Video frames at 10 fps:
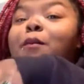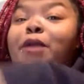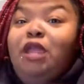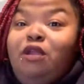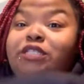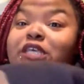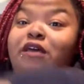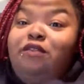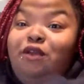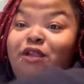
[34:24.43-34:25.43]
Parents
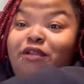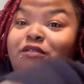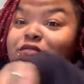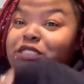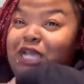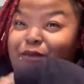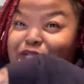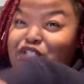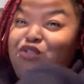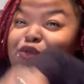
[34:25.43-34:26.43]
out there, stop
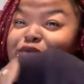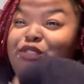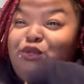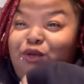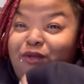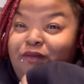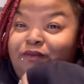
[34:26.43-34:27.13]
at your thrift store.